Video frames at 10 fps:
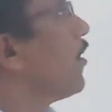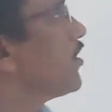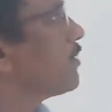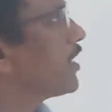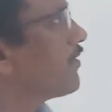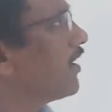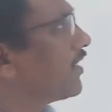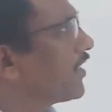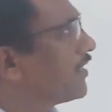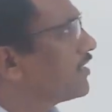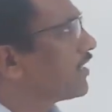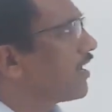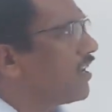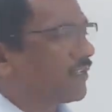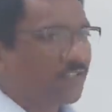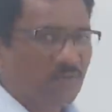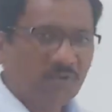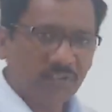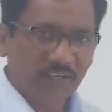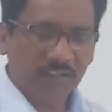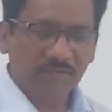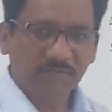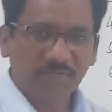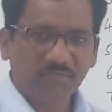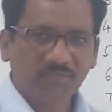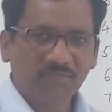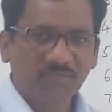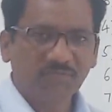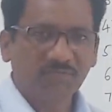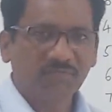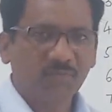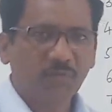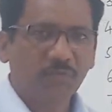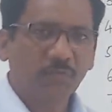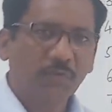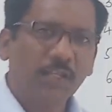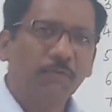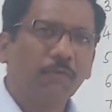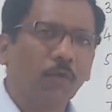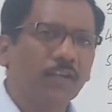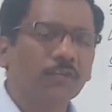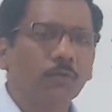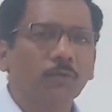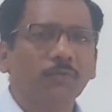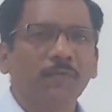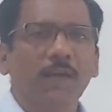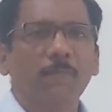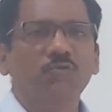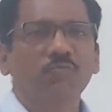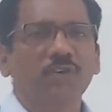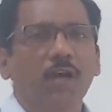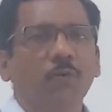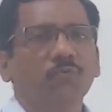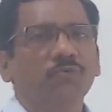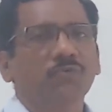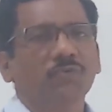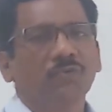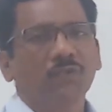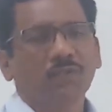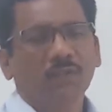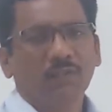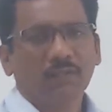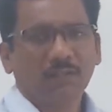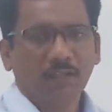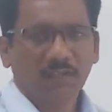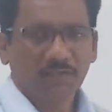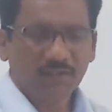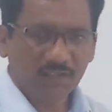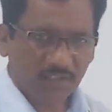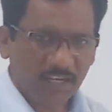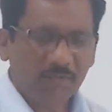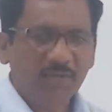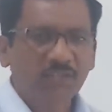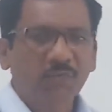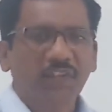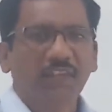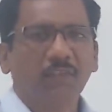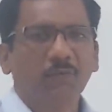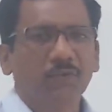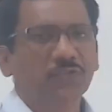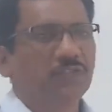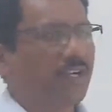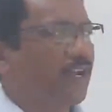Everybody will attend the class, won't they? With falling tone, we have to pronounce the statements with question